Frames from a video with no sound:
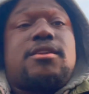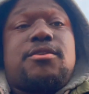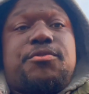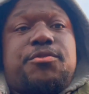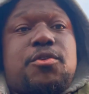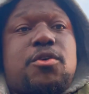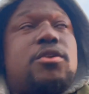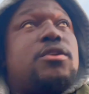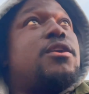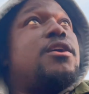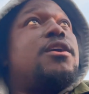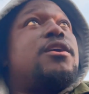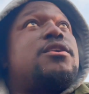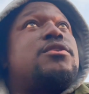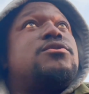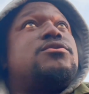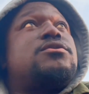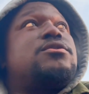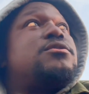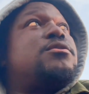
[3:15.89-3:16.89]
the 40
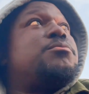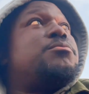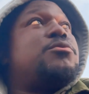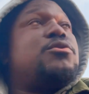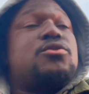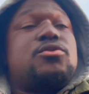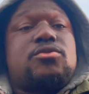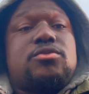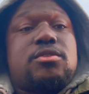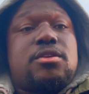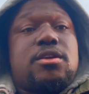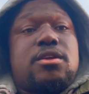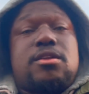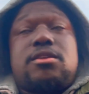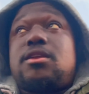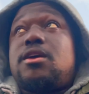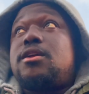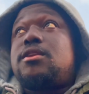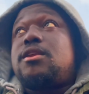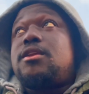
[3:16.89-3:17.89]
acres and the mule,
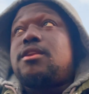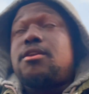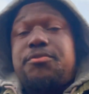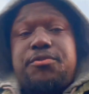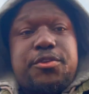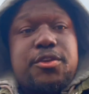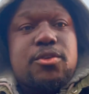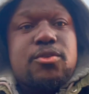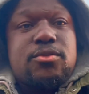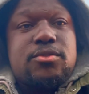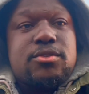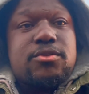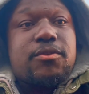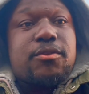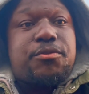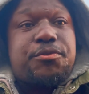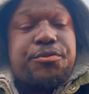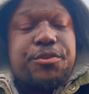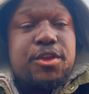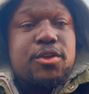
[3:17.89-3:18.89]
the field
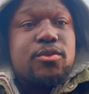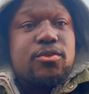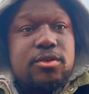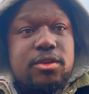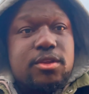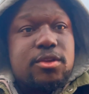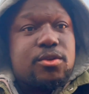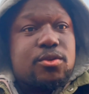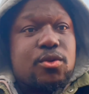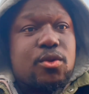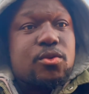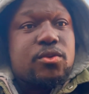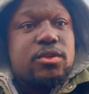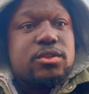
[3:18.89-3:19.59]
Negro,